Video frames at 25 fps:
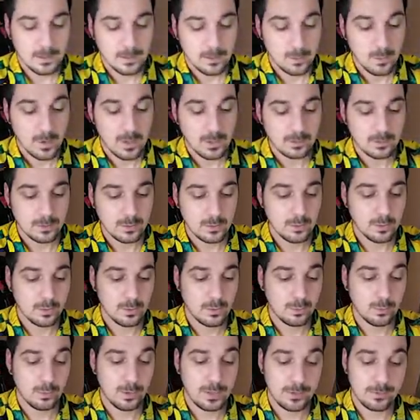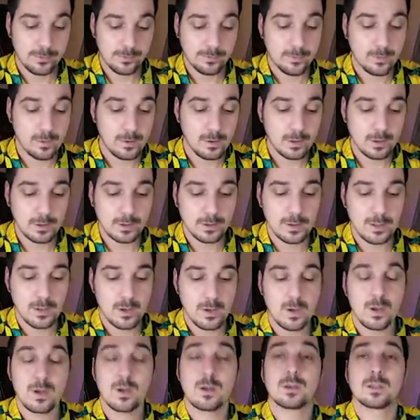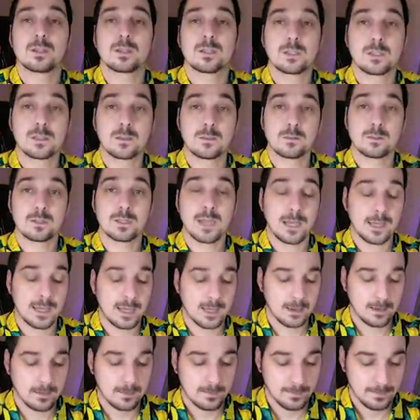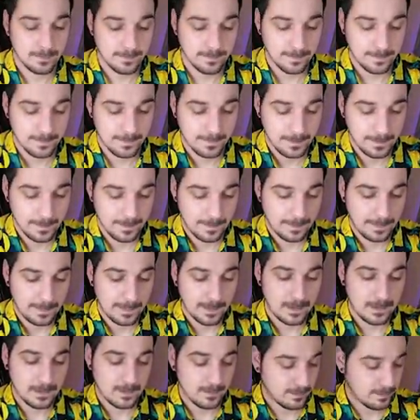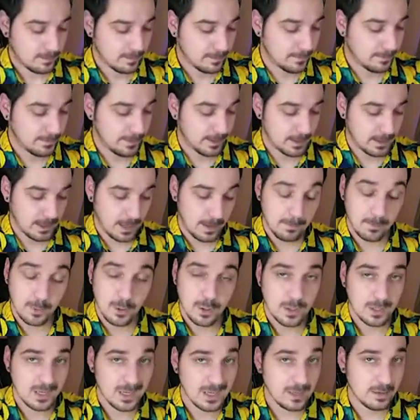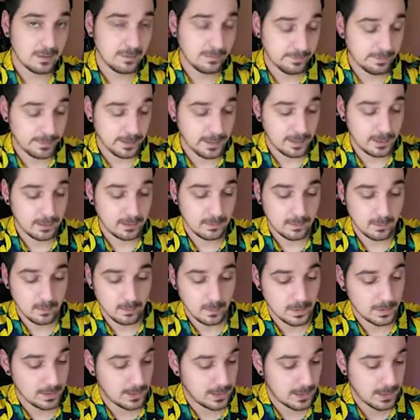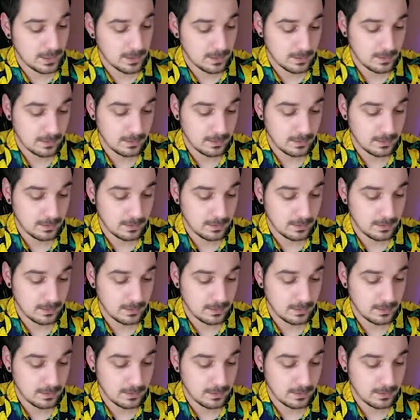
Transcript: One, two, three, four. Psychic. Fight. I'm gonna get the fight one day.